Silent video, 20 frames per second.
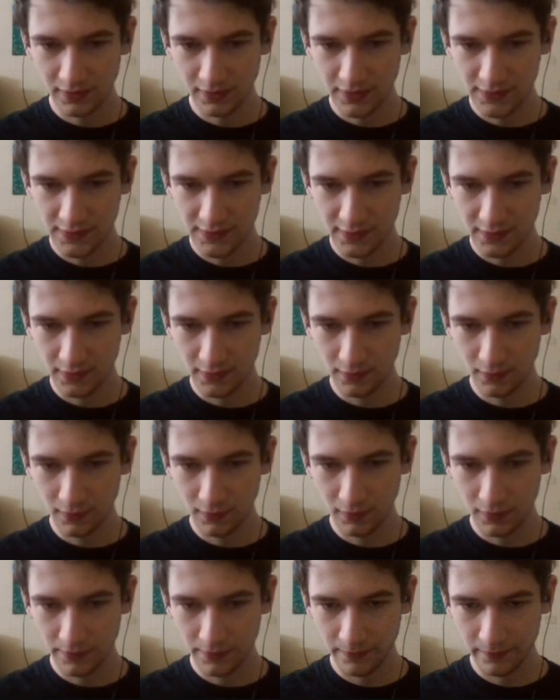This
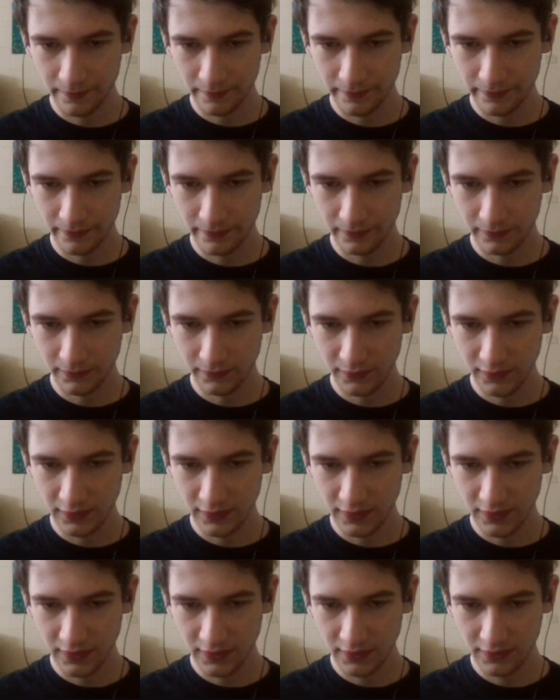2
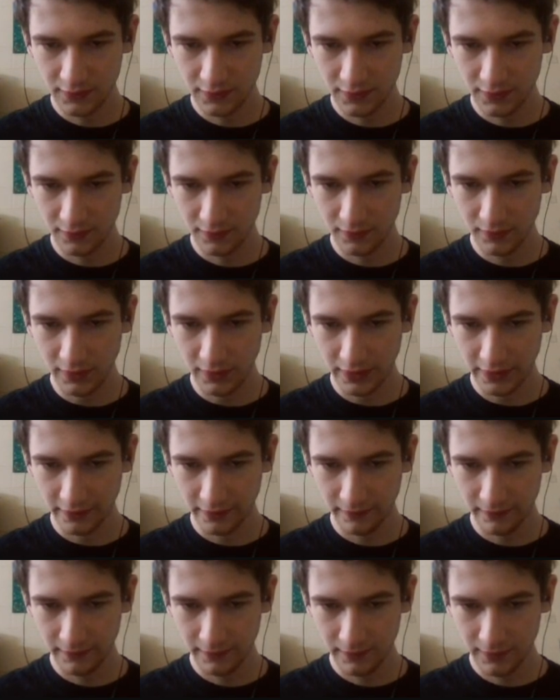can't go
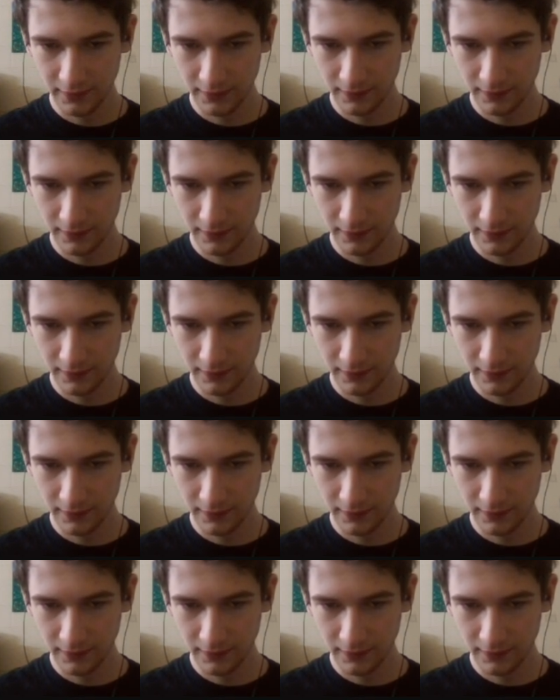left.